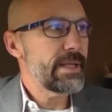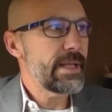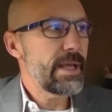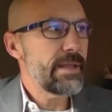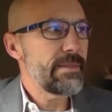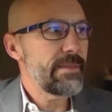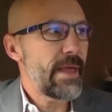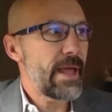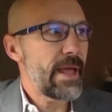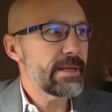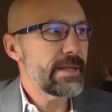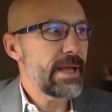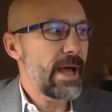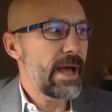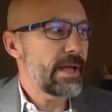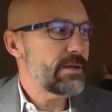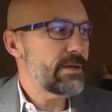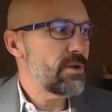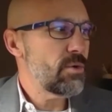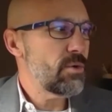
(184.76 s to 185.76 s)
again, that
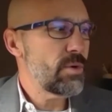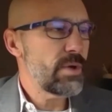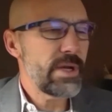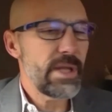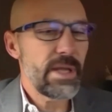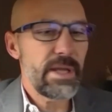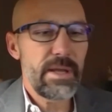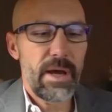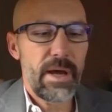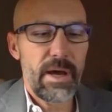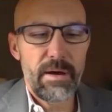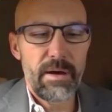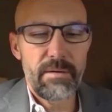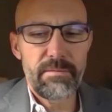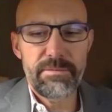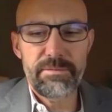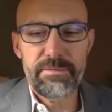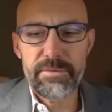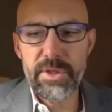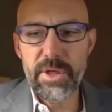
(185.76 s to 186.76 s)
continuity
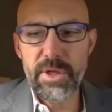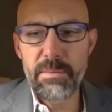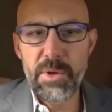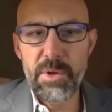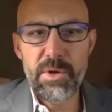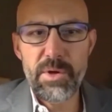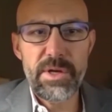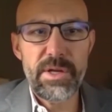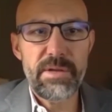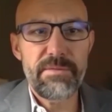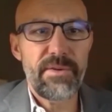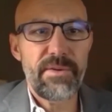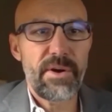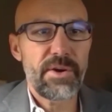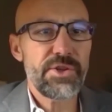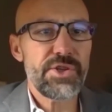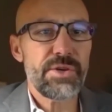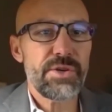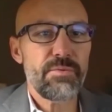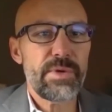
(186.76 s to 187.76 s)
of community
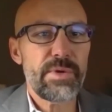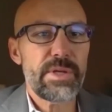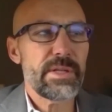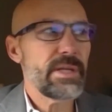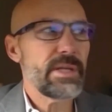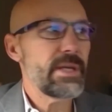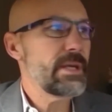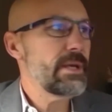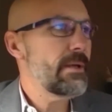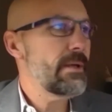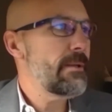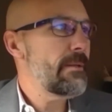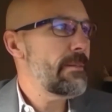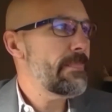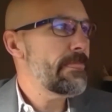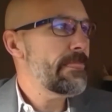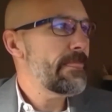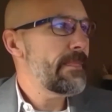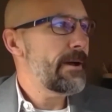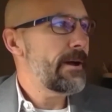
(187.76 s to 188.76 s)
function, really.
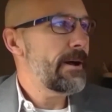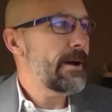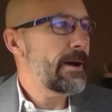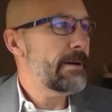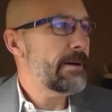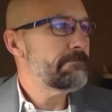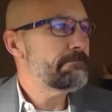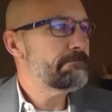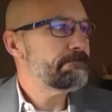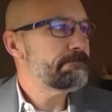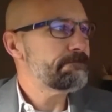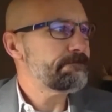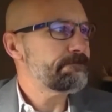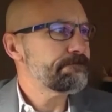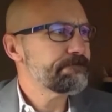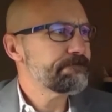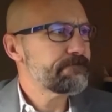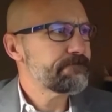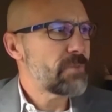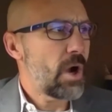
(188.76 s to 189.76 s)
Our
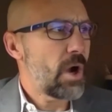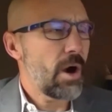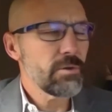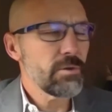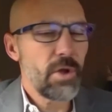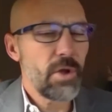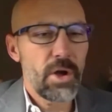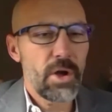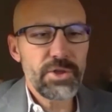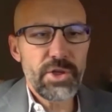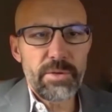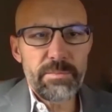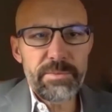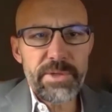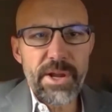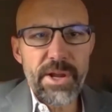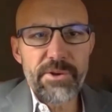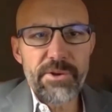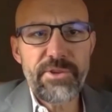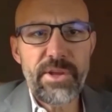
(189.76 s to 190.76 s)
long-term
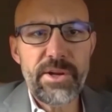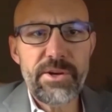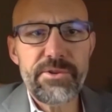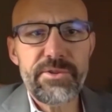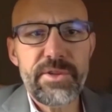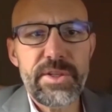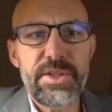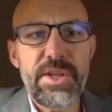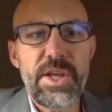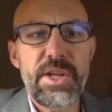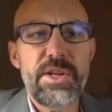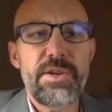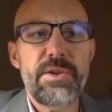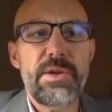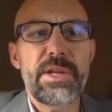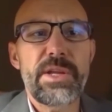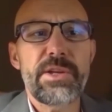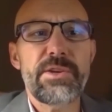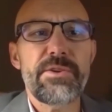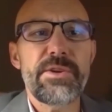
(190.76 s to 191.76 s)
care centers continue
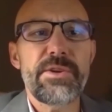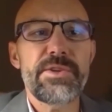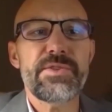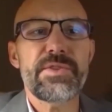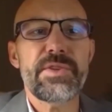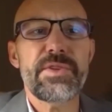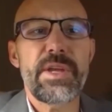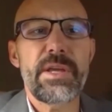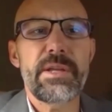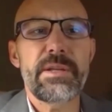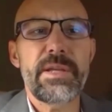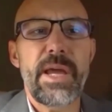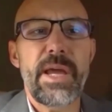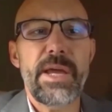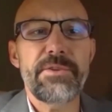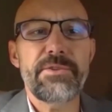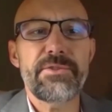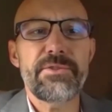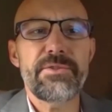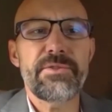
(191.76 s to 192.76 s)
to increase in
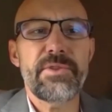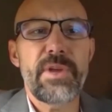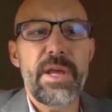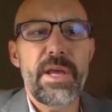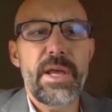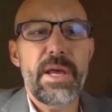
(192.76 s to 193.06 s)
cases.